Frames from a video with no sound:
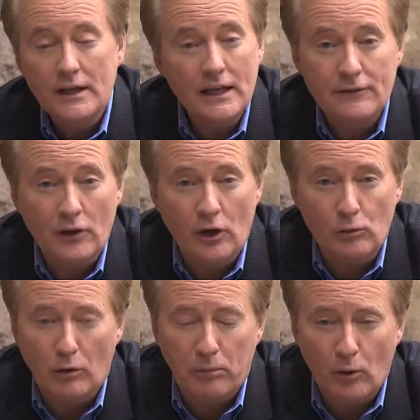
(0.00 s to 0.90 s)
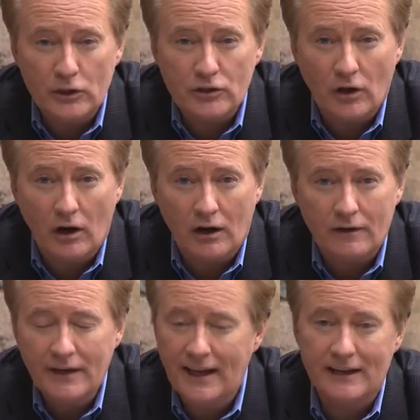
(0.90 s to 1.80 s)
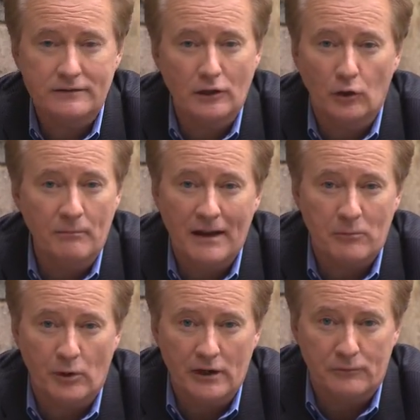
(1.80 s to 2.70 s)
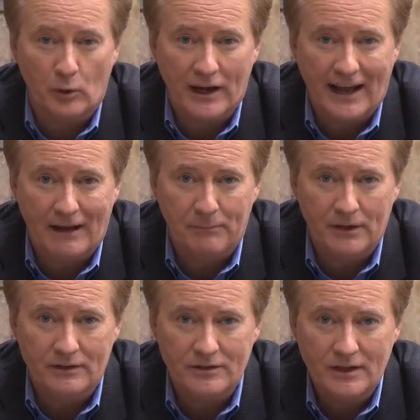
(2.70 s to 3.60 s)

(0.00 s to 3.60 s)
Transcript: even though reports are he has little memory of what happened.